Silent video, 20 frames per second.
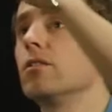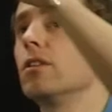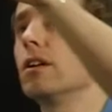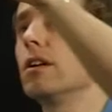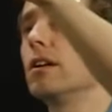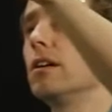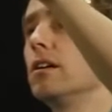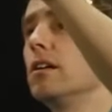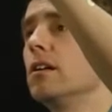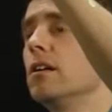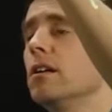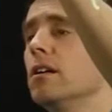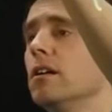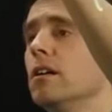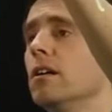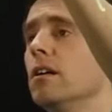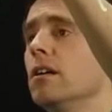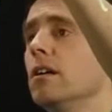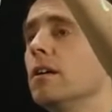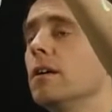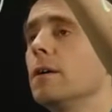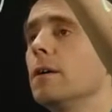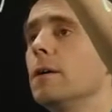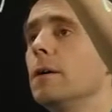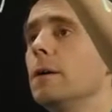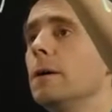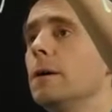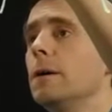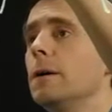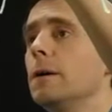uh,
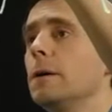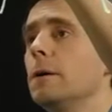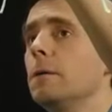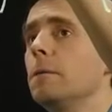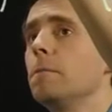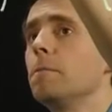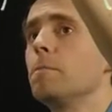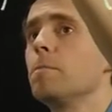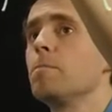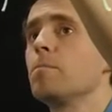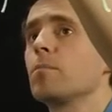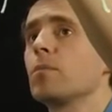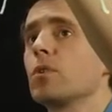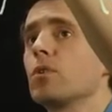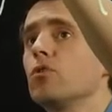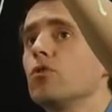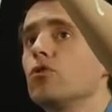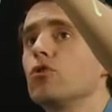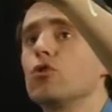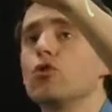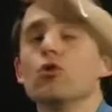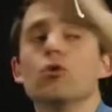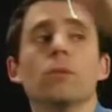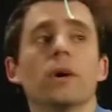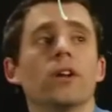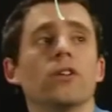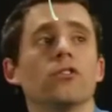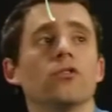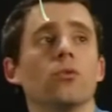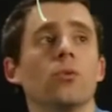um, 2
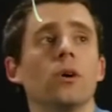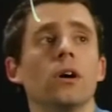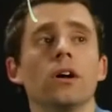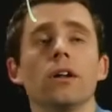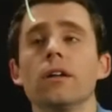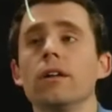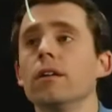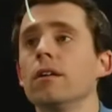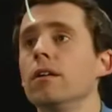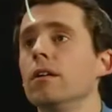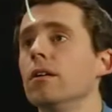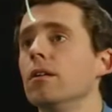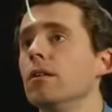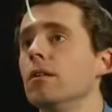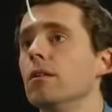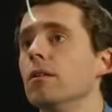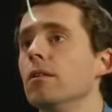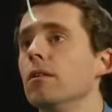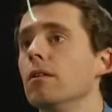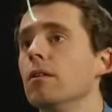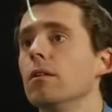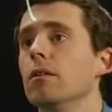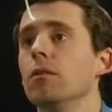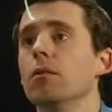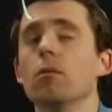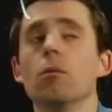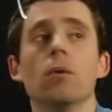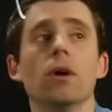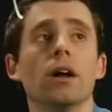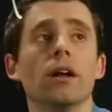minus 1,
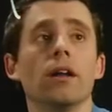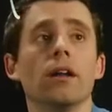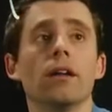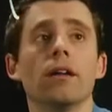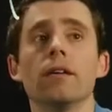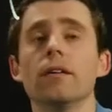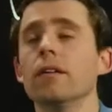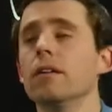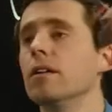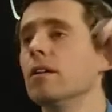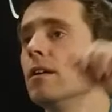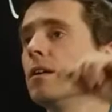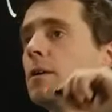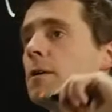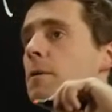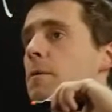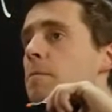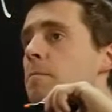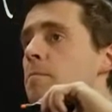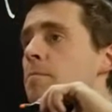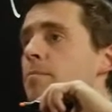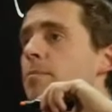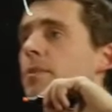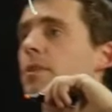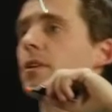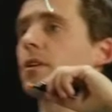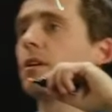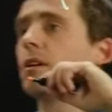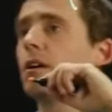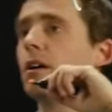1.
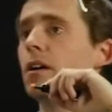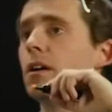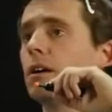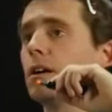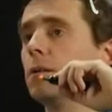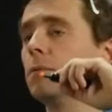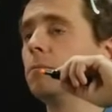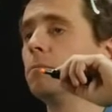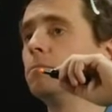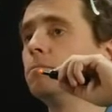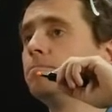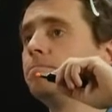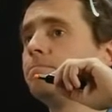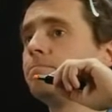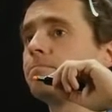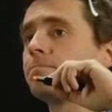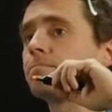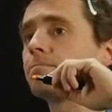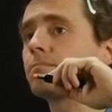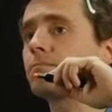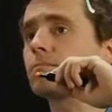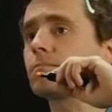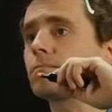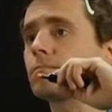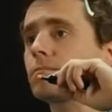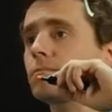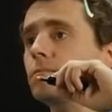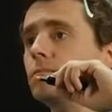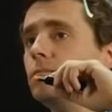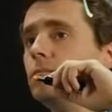Um,
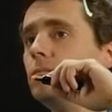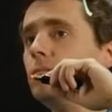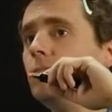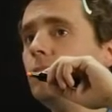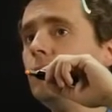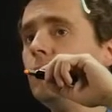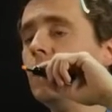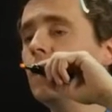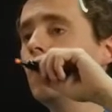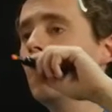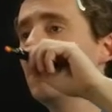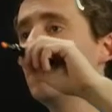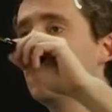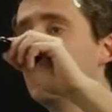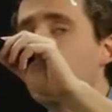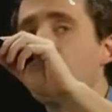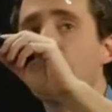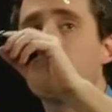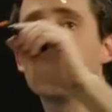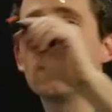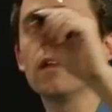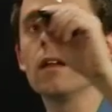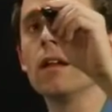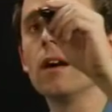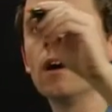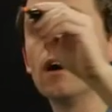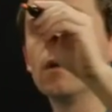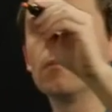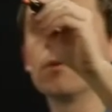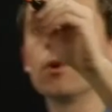and then
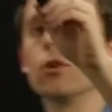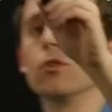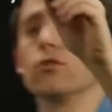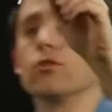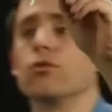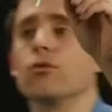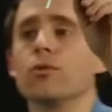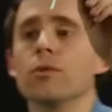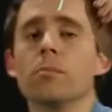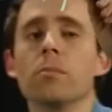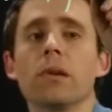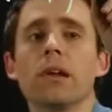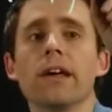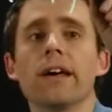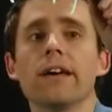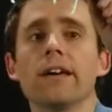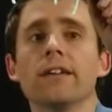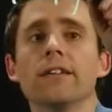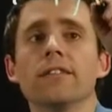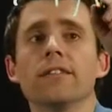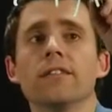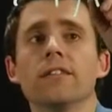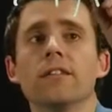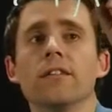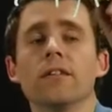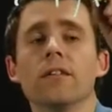I'm going to replace